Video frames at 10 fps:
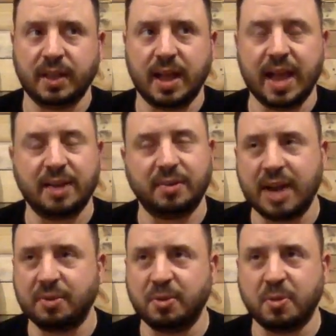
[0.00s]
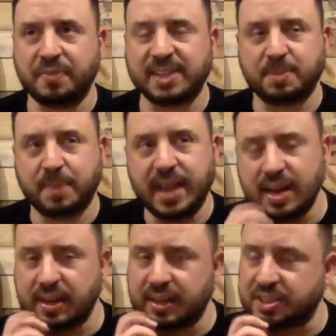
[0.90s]
I don't, I don't know if that's
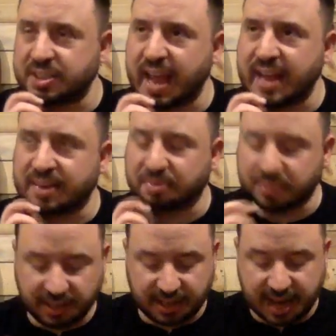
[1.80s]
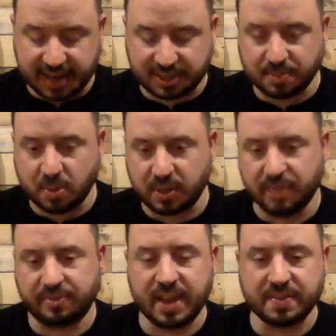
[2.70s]
peated. It just had a really nice smoky
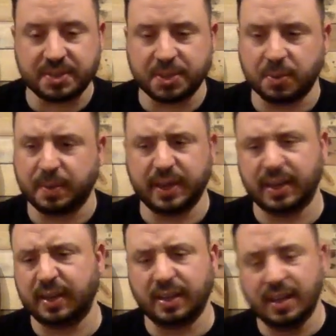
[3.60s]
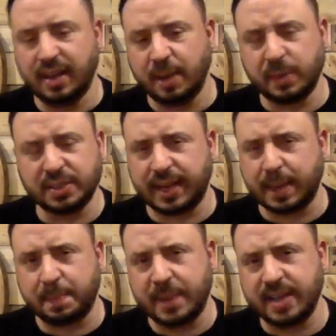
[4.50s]
flavor to it, but it, it wasn't like
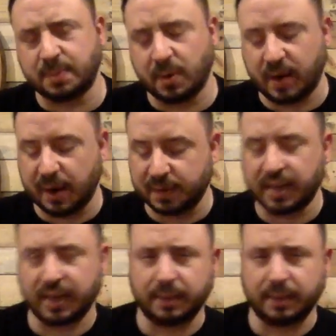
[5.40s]
a peat smoke I was getting.